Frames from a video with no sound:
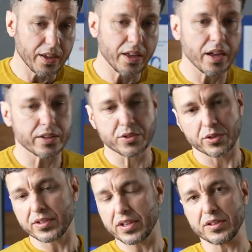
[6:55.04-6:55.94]
and
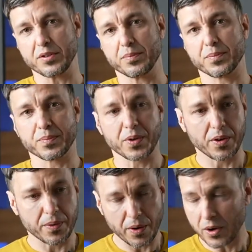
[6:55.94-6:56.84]
continue.
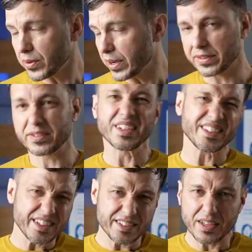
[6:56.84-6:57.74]
All right, this
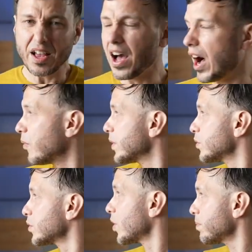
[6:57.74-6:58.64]
is how we do
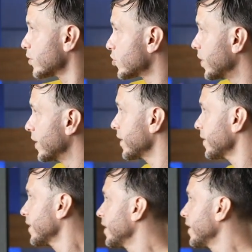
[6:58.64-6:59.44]
crypto shredding.